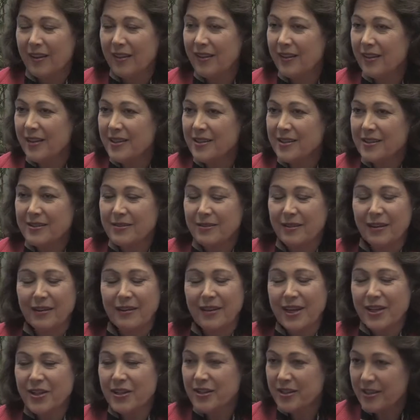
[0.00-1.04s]
This
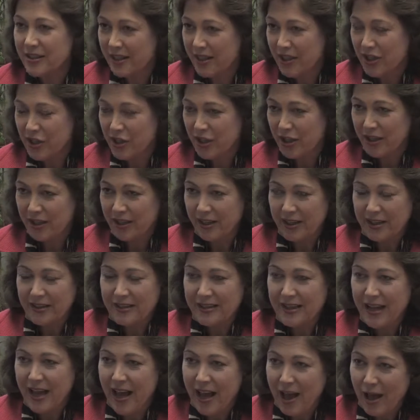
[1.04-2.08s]
legislation
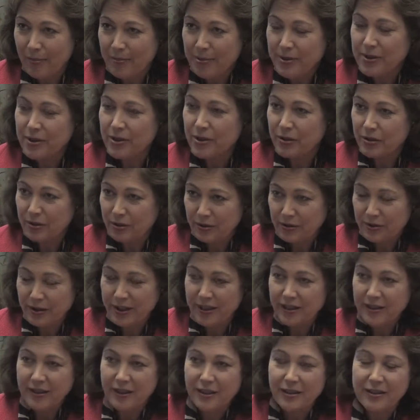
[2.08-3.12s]
is
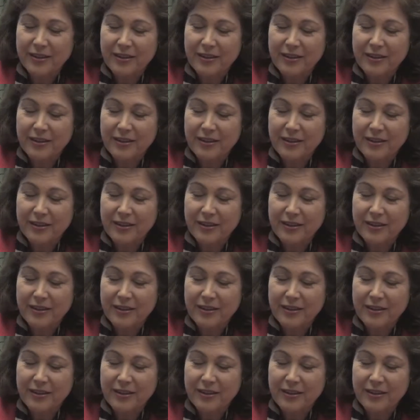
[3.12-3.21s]
absolutely,